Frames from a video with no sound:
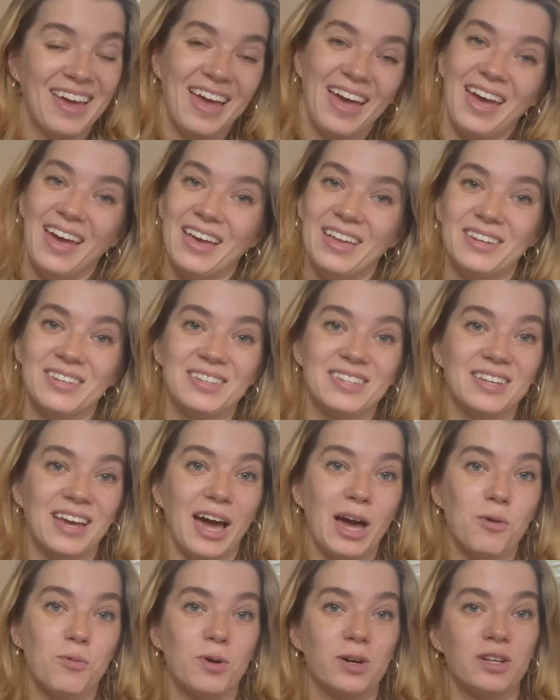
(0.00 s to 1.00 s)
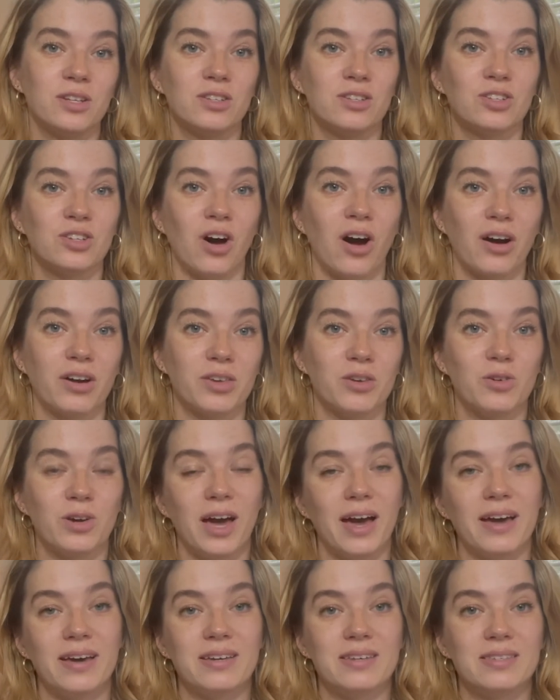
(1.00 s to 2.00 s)
and I want to talk you
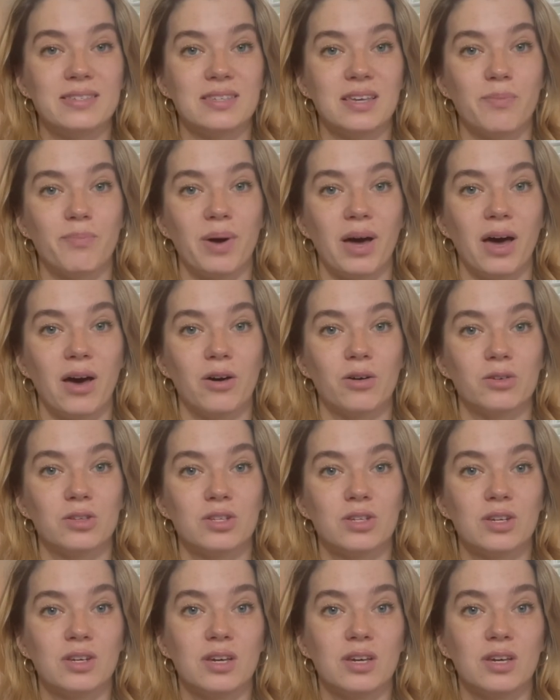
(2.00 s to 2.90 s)
guys about